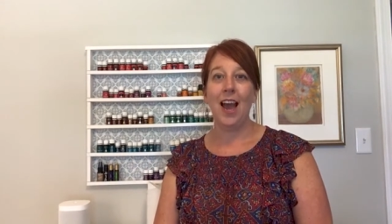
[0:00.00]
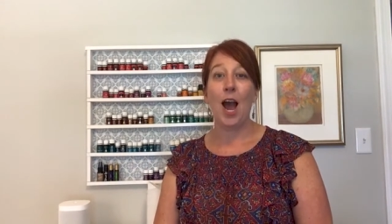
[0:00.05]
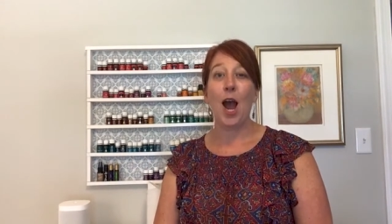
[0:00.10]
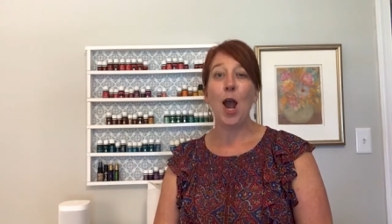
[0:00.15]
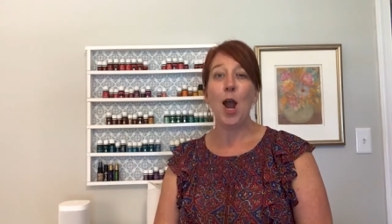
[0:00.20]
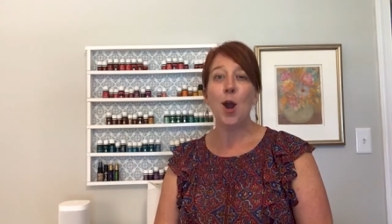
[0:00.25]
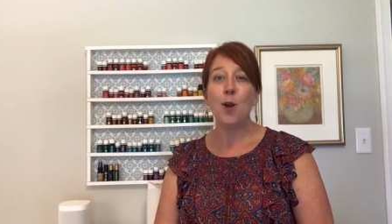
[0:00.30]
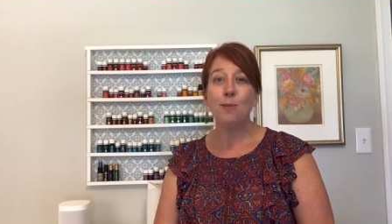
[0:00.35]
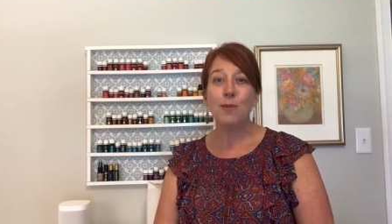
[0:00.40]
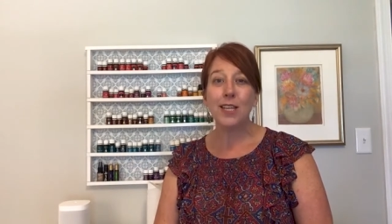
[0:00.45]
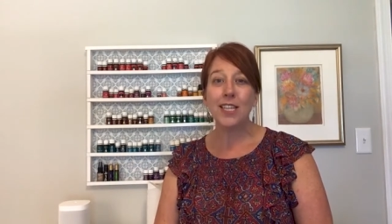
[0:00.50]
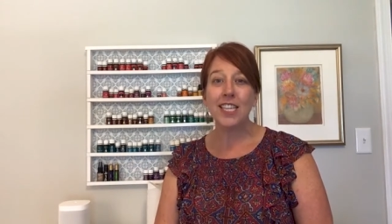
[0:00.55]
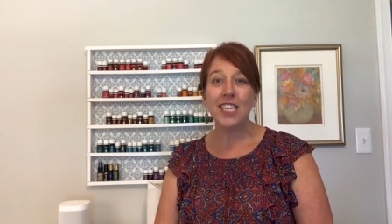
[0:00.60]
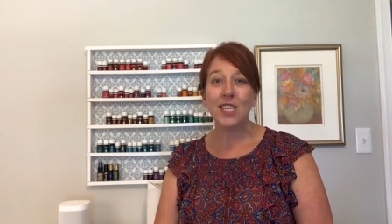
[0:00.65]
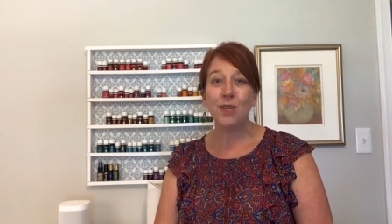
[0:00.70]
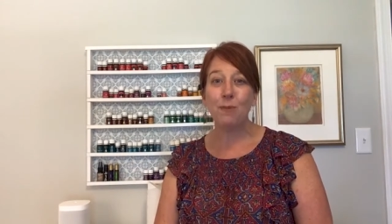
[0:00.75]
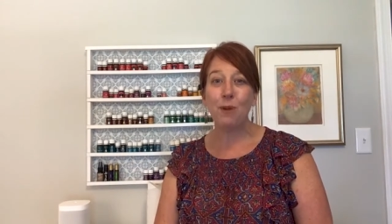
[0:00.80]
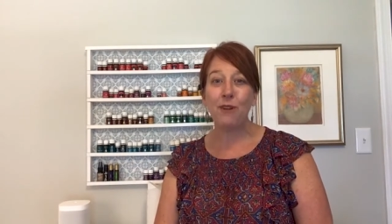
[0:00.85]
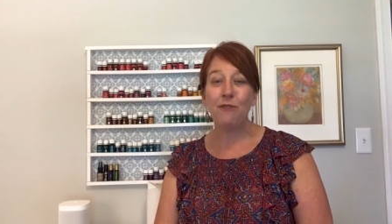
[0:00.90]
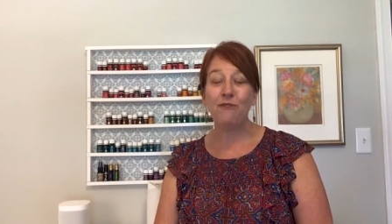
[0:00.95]
I hope this
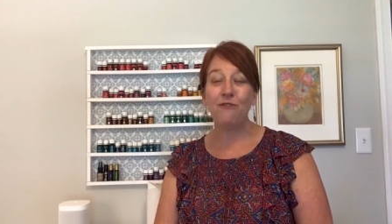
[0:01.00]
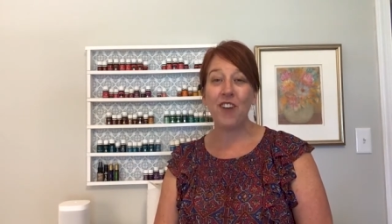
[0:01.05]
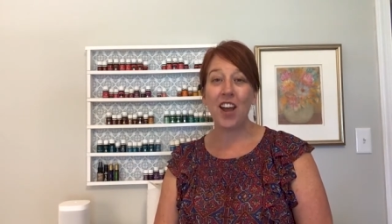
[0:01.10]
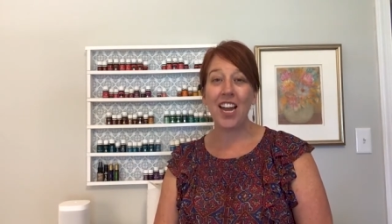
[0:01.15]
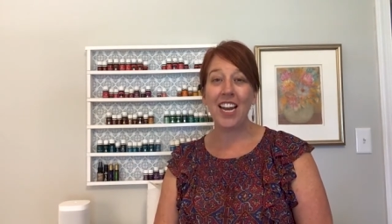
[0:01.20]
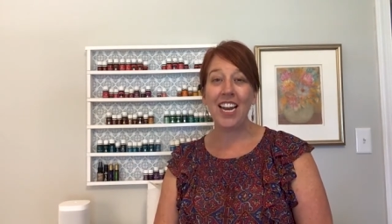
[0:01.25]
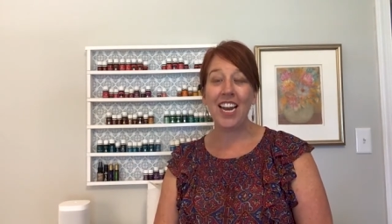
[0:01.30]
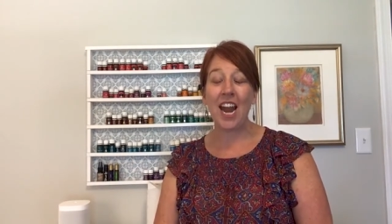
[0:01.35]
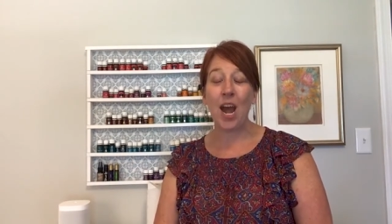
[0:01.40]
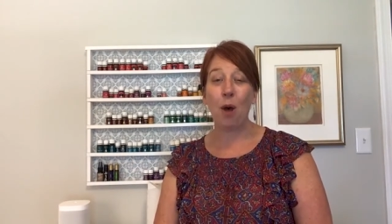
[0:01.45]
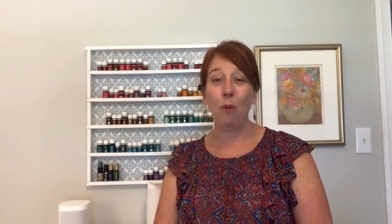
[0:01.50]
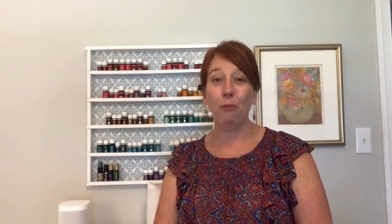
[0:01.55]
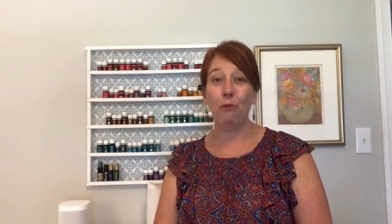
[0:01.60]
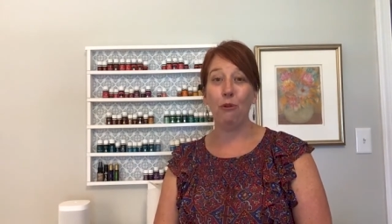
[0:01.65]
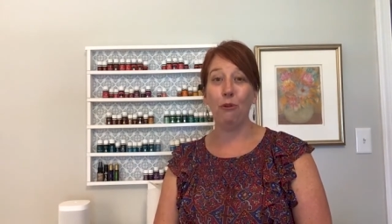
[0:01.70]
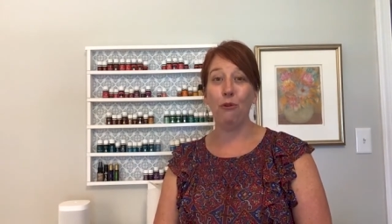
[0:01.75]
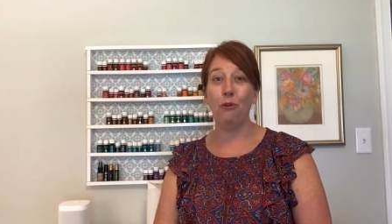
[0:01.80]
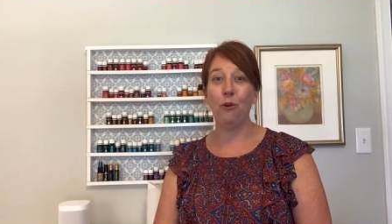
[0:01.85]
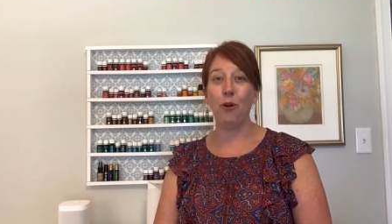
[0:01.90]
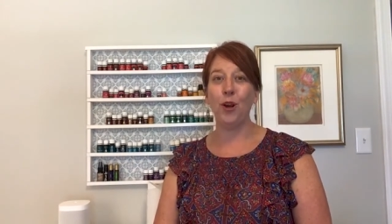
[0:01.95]
has been fun and
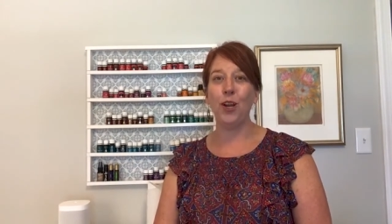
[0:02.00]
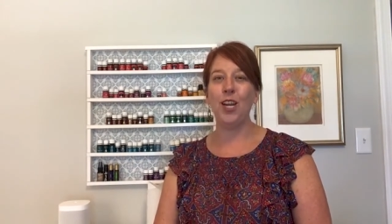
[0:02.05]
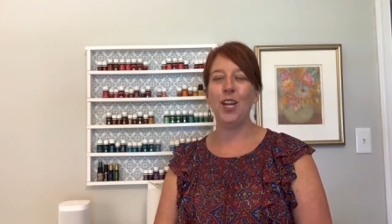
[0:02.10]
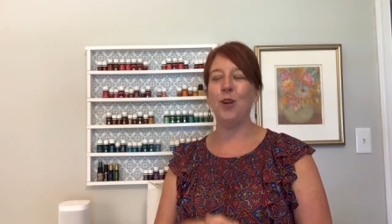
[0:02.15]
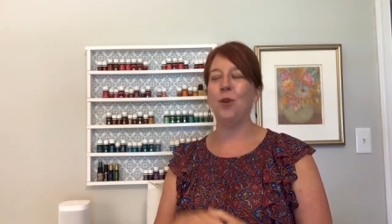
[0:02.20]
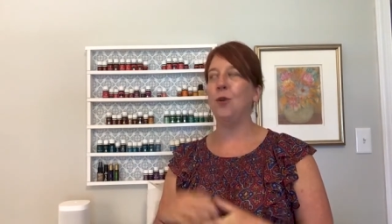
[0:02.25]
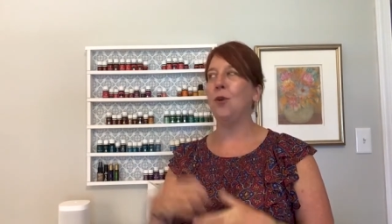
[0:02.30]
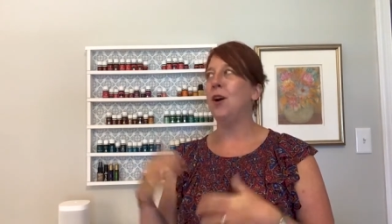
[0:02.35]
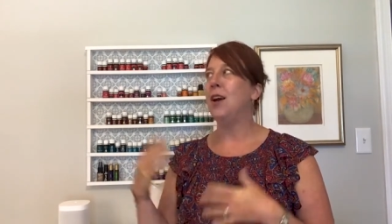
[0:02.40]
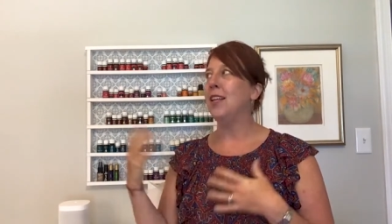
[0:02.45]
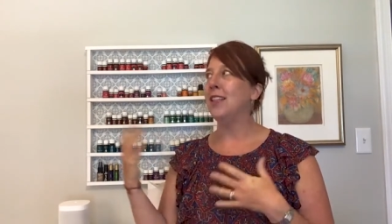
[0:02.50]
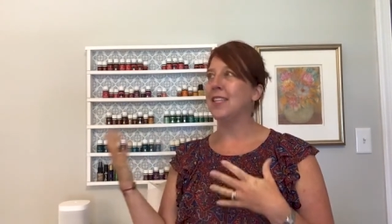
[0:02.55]
helpful for you.